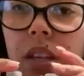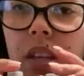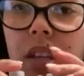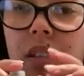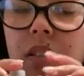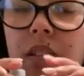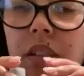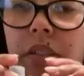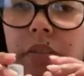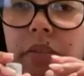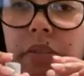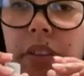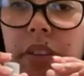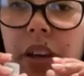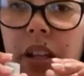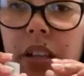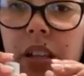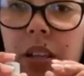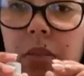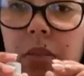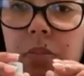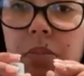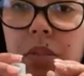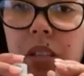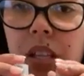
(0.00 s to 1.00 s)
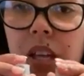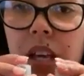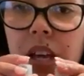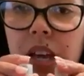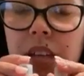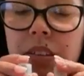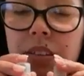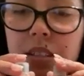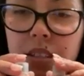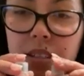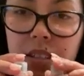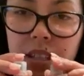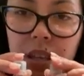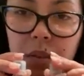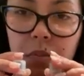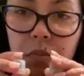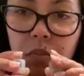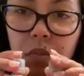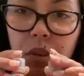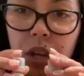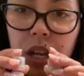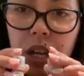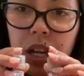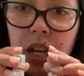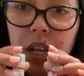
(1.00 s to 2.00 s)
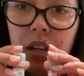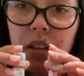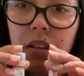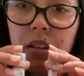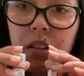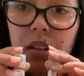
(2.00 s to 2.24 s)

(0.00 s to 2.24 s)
developed like at the same rate.